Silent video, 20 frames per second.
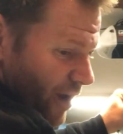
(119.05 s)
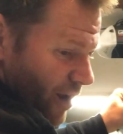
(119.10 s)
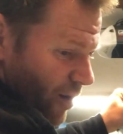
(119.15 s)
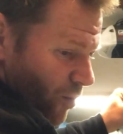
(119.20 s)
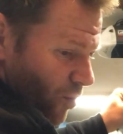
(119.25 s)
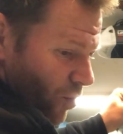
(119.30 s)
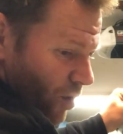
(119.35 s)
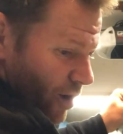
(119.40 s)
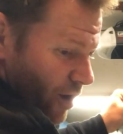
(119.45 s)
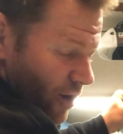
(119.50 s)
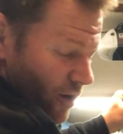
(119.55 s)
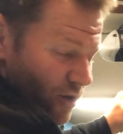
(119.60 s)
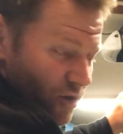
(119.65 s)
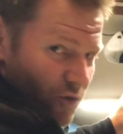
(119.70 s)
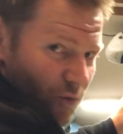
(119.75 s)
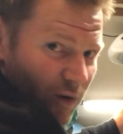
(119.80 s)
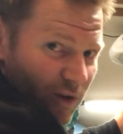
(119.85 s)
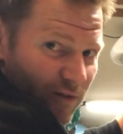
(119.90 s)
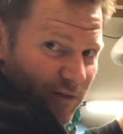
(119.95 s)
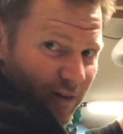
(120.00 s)
a
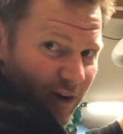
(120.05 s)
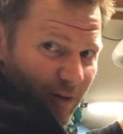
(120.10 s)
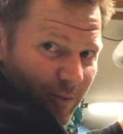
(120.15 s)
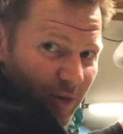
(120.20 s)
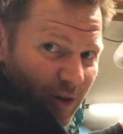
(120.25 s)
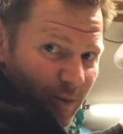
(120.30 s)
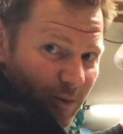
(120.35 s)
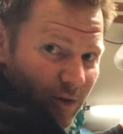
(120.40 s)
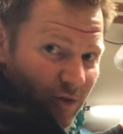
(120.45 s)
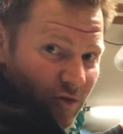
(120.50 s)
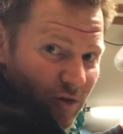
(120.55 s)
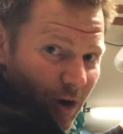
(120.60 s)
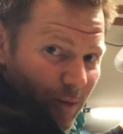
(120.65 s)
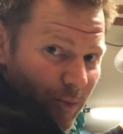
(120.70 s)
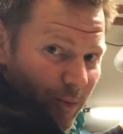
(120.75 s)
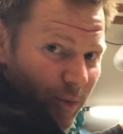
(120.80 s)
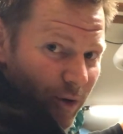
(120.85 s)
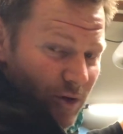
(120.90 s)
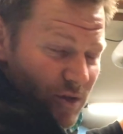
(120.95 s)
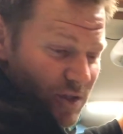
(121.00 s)
125mm
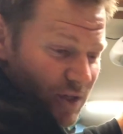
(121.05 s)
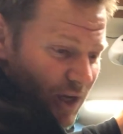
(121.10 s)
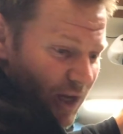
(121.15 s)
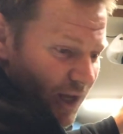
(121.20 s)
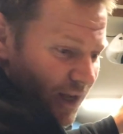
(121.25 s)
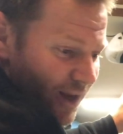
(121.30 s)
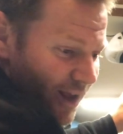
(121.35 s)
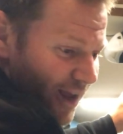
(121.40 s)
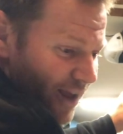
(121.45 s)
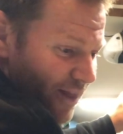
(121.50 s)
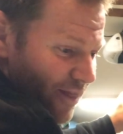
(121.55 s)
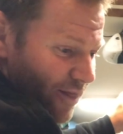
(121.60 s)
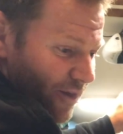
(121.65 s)
dropper post in a